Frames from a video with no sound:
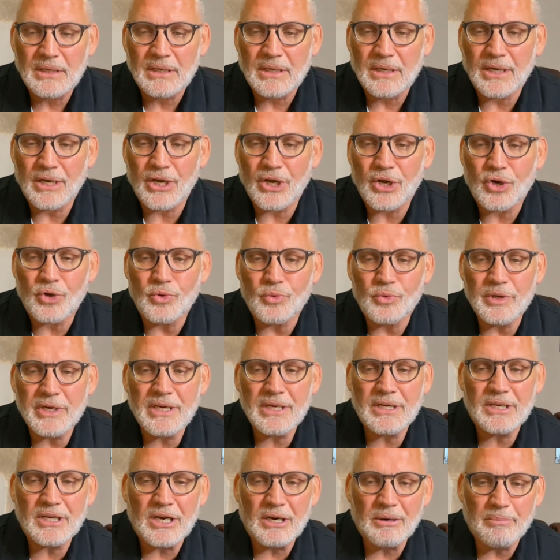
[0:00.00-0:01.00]
Uh,
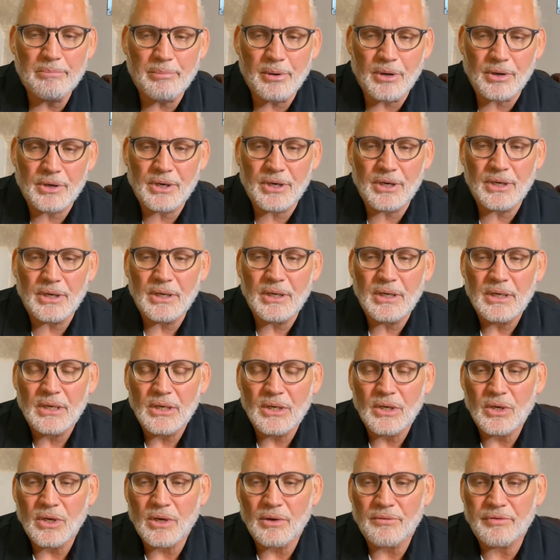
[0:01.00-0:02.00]
read a book
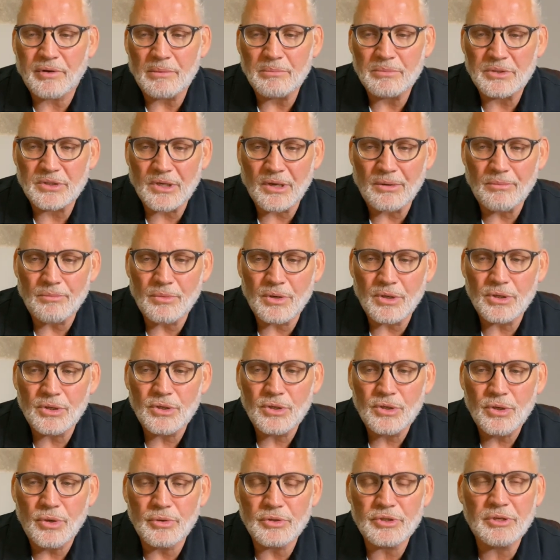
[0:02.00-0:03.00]
from someone
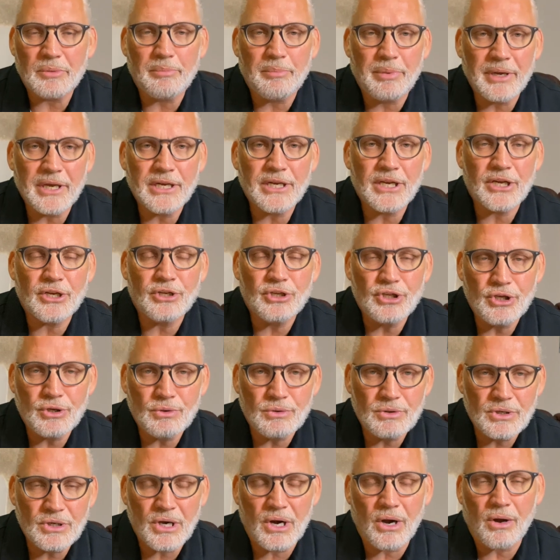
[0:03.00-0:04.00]
whose opinion you
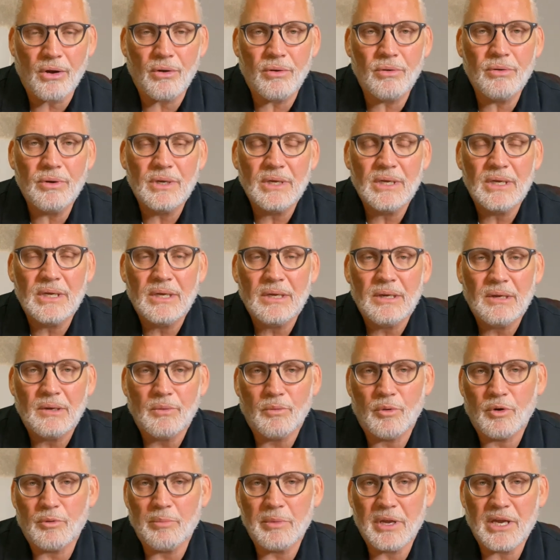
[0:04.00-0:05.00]
know
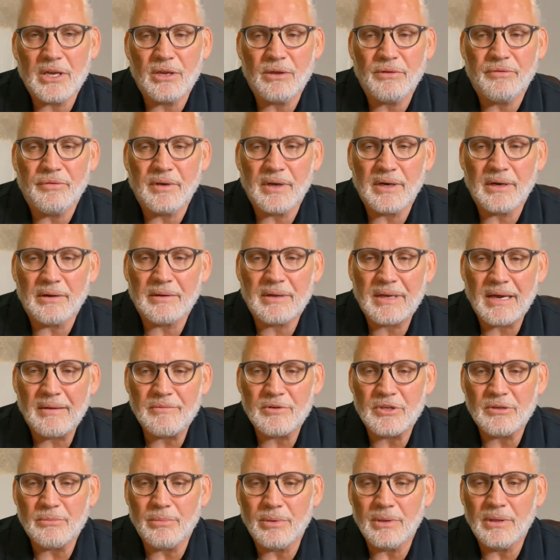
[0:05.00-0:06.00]
would make you feel
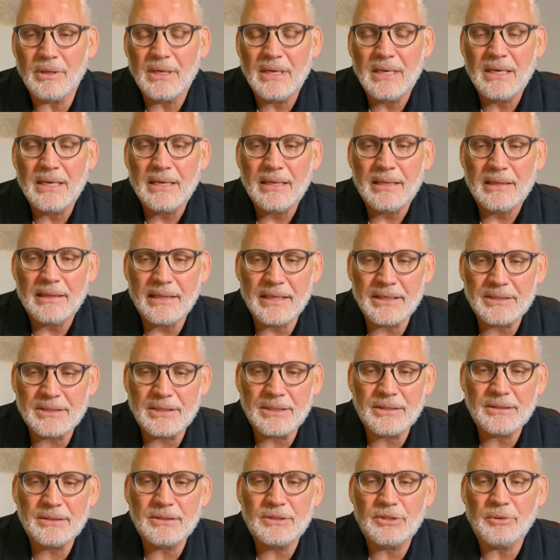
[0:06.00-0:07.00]
uncomfortable
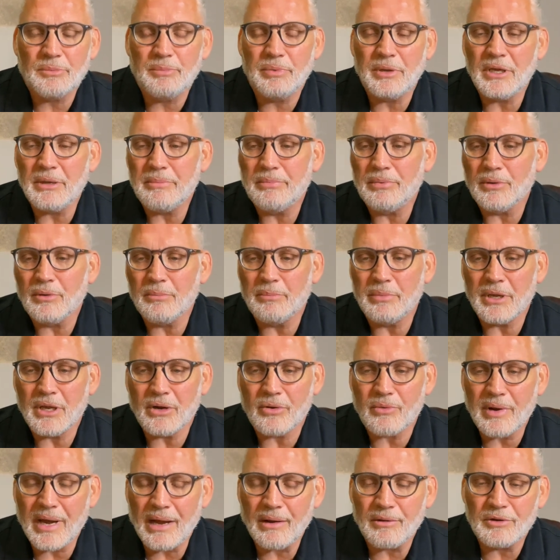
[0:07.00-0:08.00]
listen to people, be
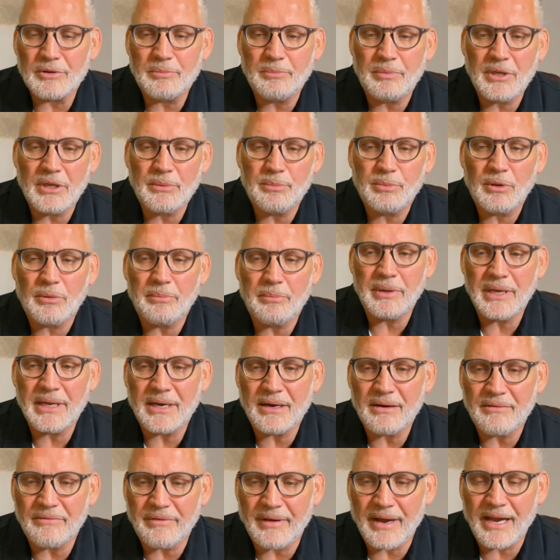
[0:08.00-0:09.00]
around people, in
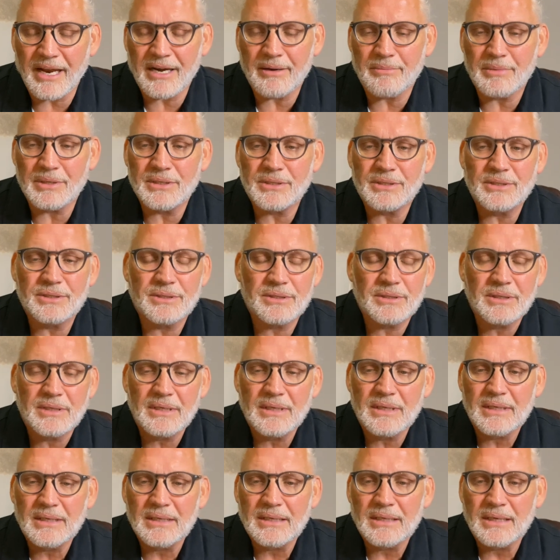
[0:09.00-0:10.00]
environments,
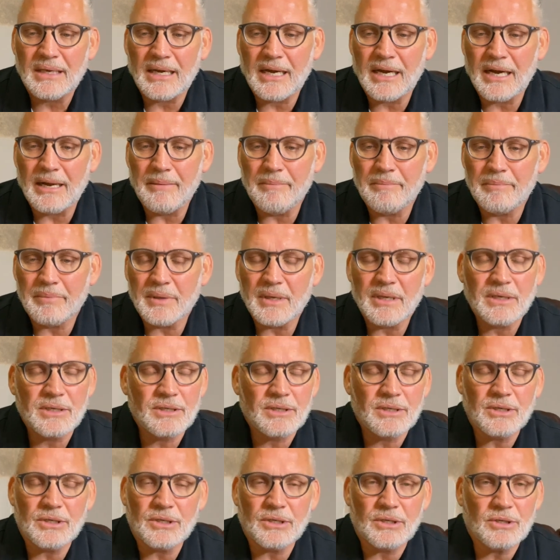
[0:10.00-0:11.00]
um,
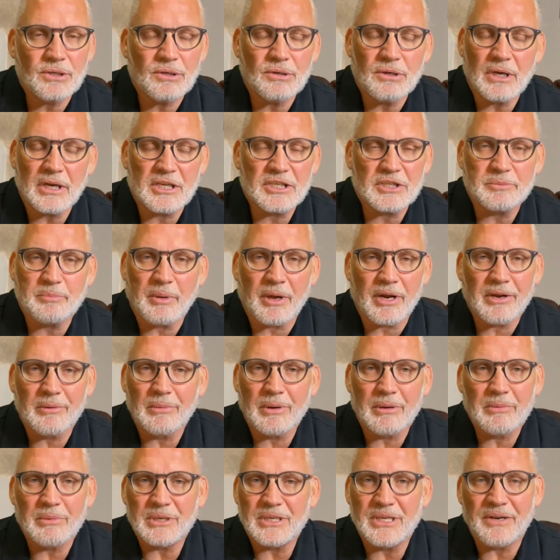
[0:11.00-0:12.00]

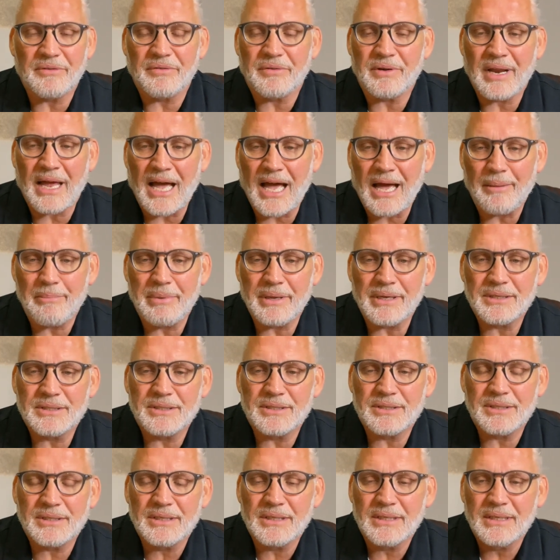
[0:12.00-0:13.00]
experiment with different
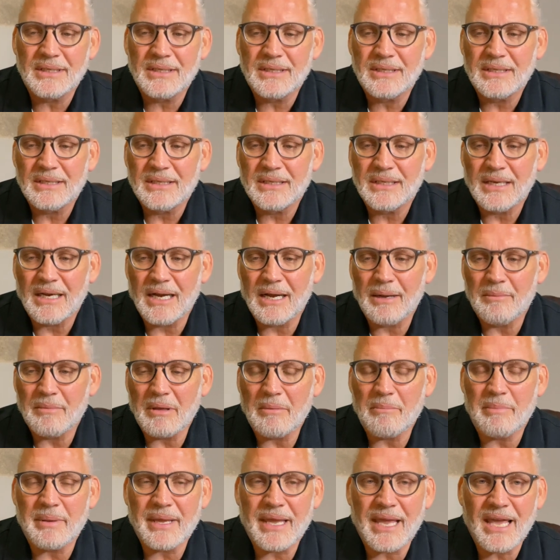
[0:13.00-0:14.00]
habits um,
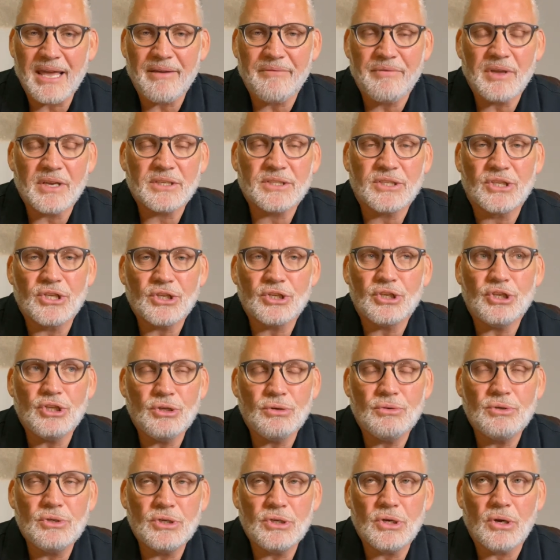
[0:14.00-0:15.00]
and behaviors that
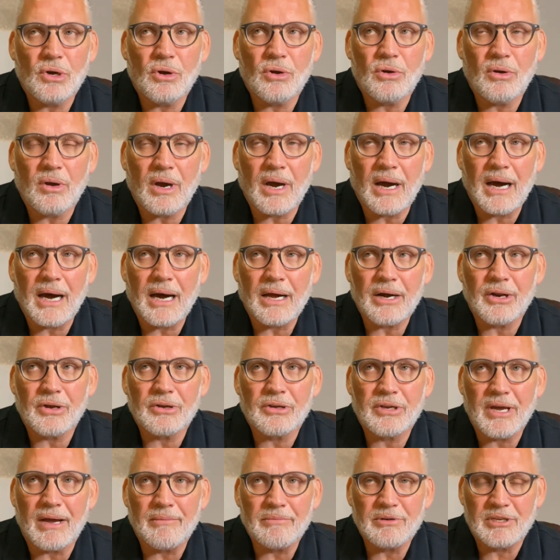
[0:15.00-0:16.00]
you know are
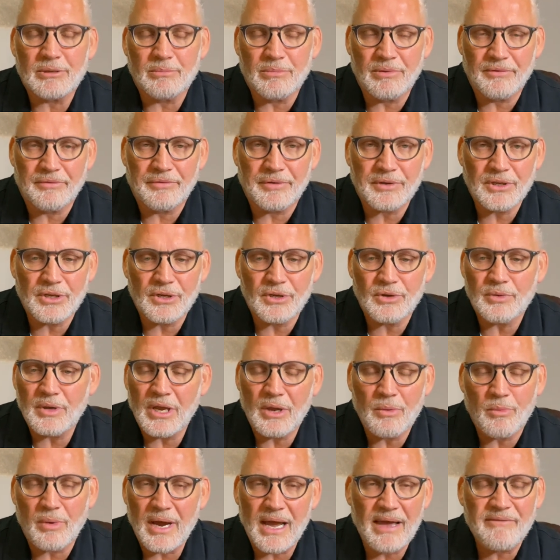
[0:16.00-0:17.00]
uncomfortable for you
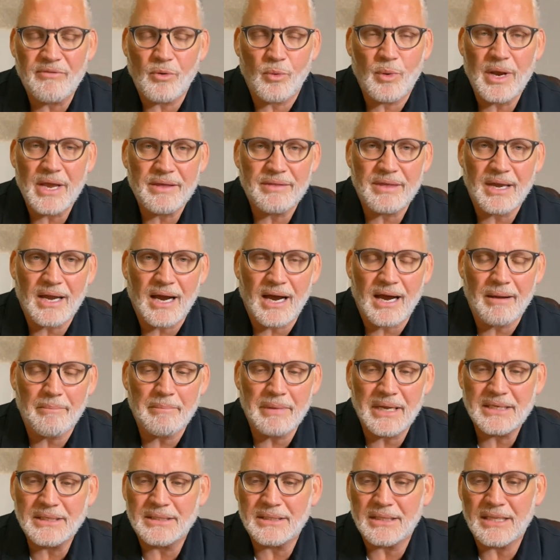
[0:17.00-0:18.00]
in whatever way they are
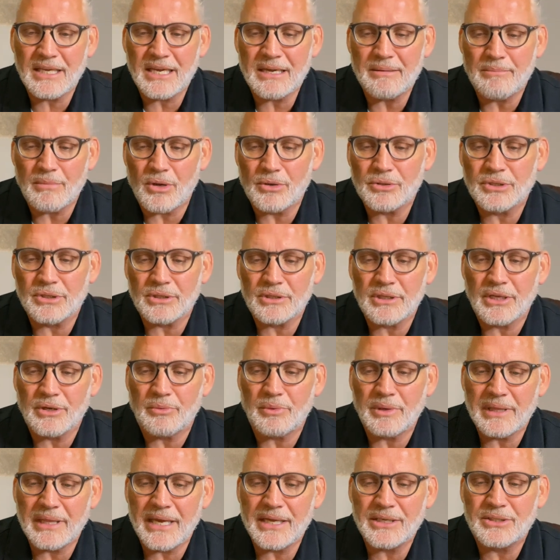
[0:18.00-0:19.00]
mentally, emotionally,
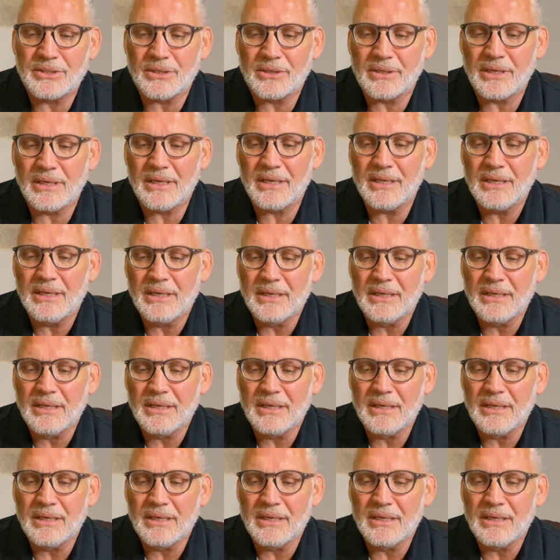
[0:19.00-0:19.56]
relationally,